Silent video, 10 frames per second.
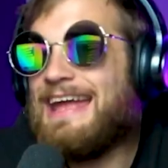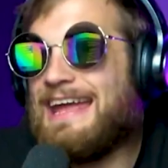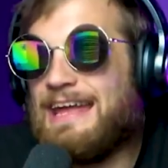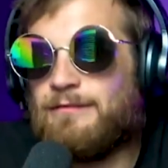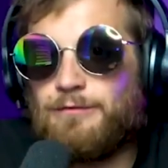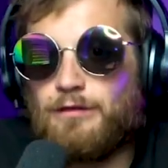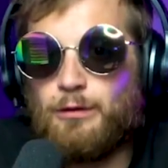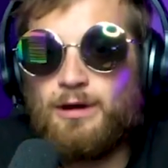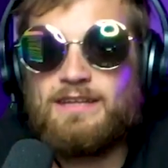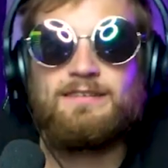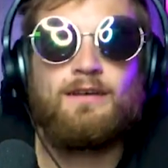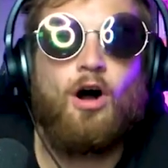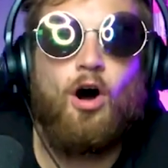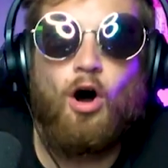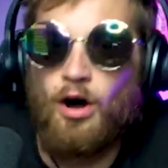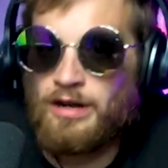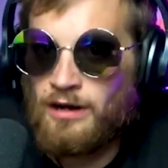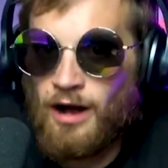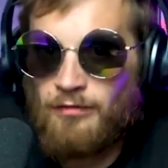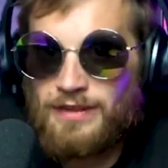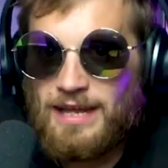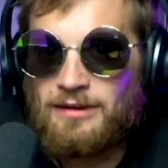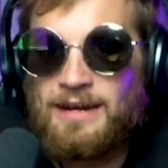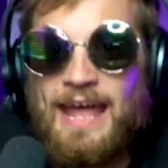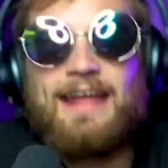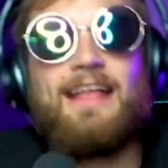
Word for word: influence on and off the internet.